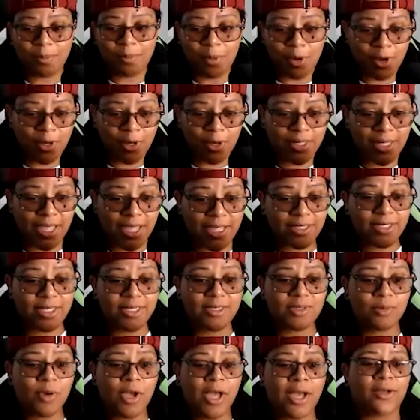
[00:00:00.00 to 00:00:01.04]
a part in that
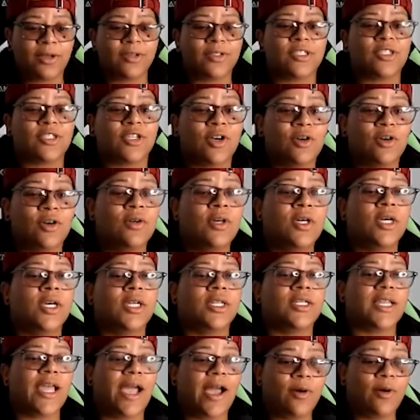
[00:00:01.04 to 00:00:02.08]
as well. So
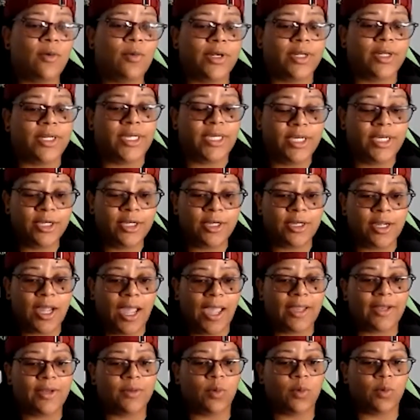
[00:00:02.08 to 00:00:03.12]
now we're here,
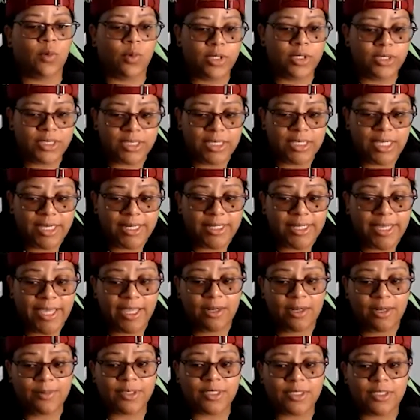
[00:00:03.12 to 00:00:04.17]
and once again
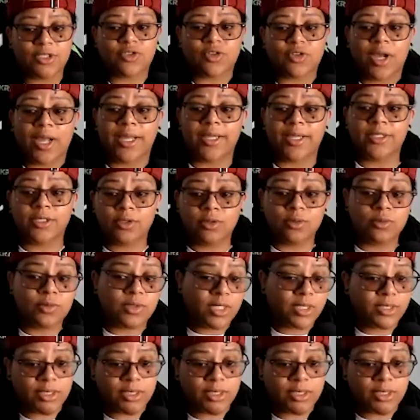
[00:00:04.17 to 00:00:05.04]
cannabis is trying to